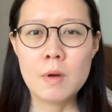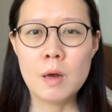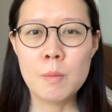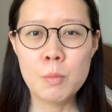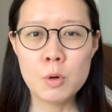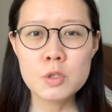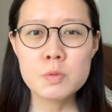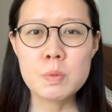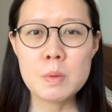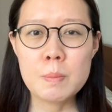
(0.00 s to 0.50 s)

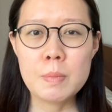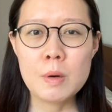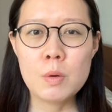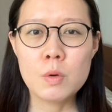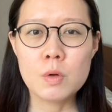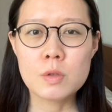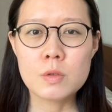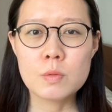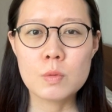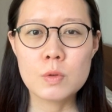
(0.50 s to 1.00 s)
Most people
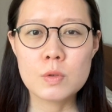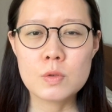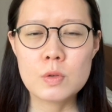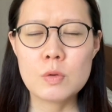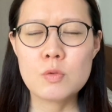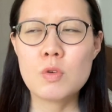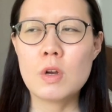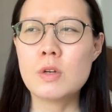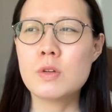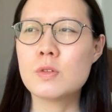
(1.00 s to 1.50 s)
will
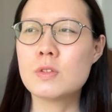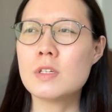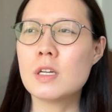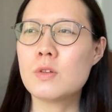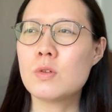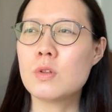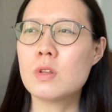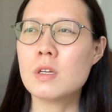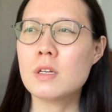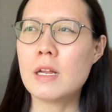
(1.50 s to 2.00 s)
try to start
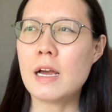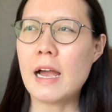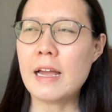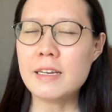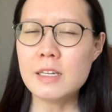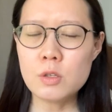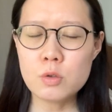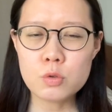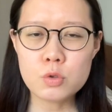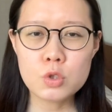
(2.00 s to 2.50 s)
to think like, I
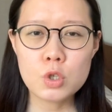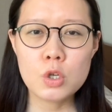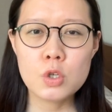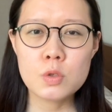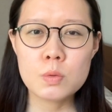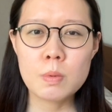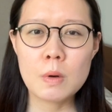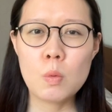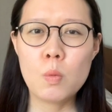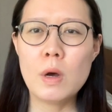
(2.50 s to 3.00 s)
need to
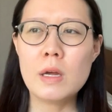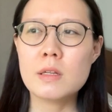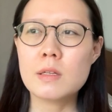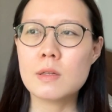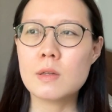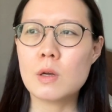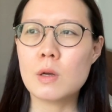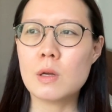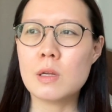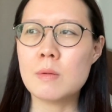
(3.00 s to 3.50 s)
change, but what
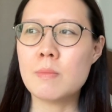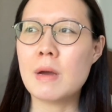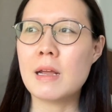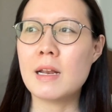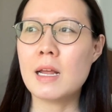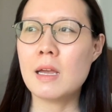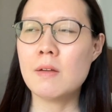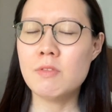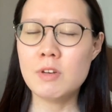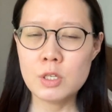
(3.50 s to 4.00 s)
in my
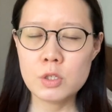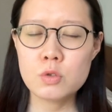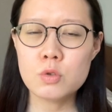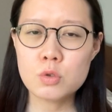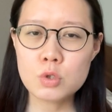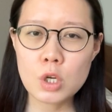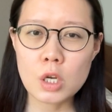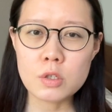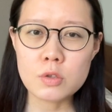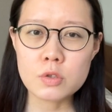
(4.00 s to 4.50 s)
life needs to
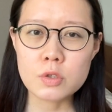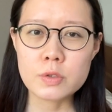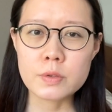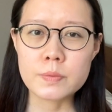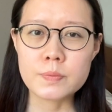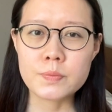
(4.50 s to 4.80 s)
change?